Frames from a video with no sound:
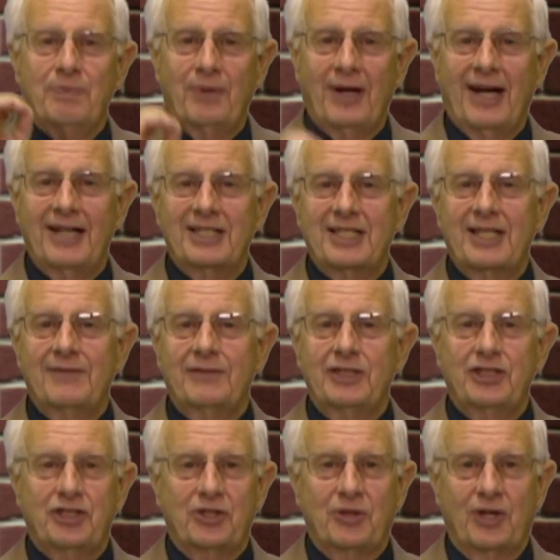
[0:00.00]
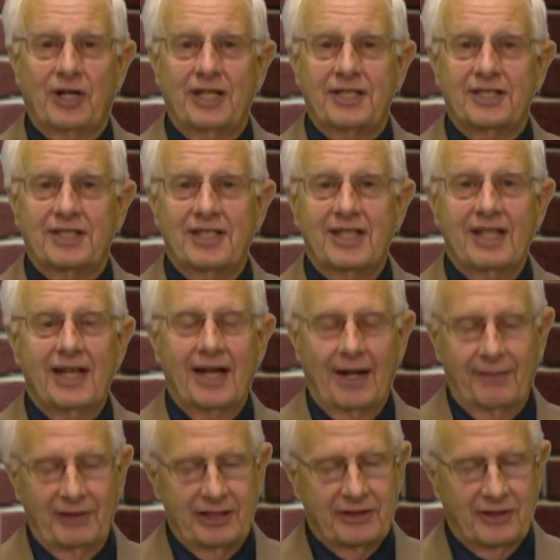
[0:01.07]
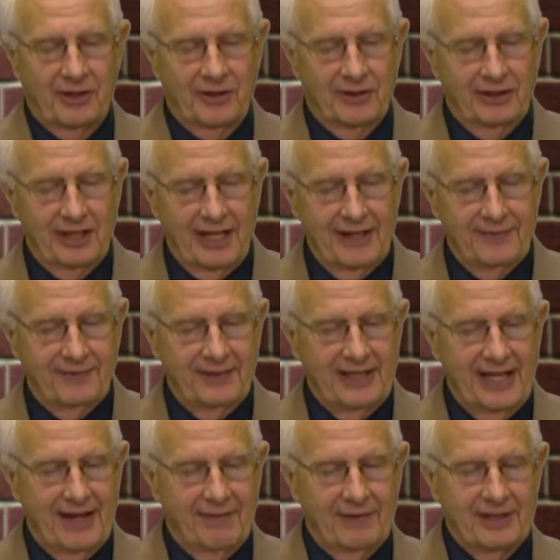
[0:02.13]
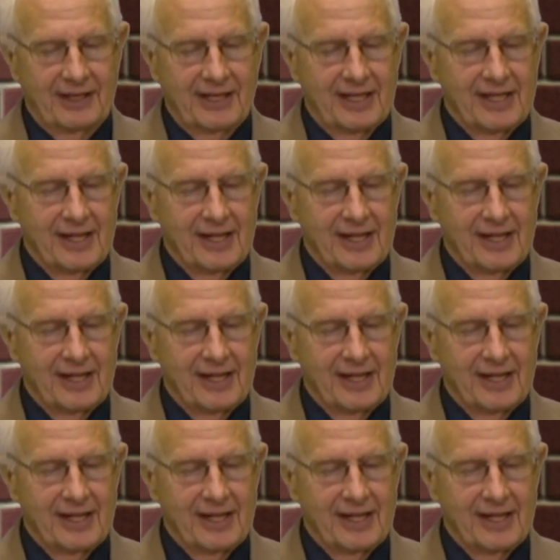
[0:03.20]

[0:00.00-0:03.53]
positive assurance of eternal life in heaven,